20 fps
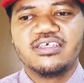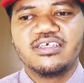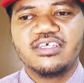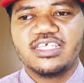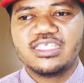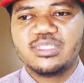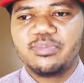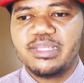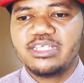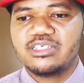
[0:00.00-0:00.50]

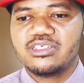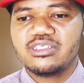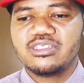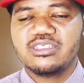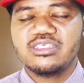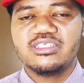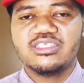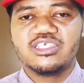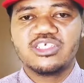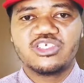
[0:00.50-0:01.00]

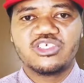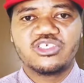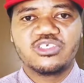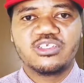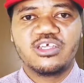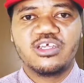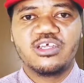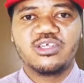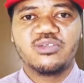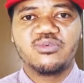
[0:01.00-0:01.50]
especially
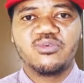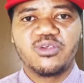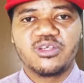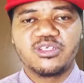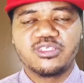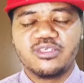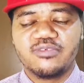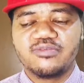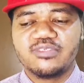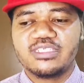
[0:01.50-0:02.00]
dictionary
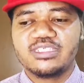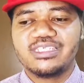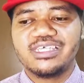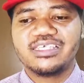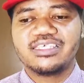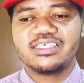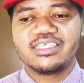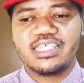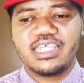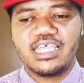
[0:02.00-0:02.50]
words of
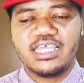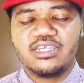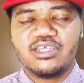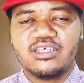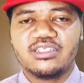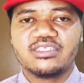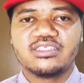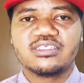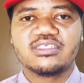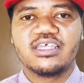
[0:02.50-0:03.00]
today,
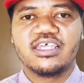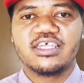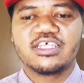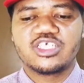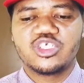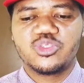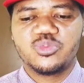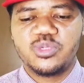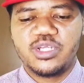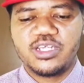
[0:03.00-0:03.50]
cannot
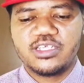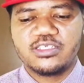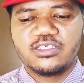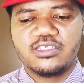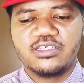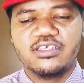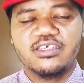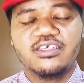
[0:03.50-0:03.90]
express.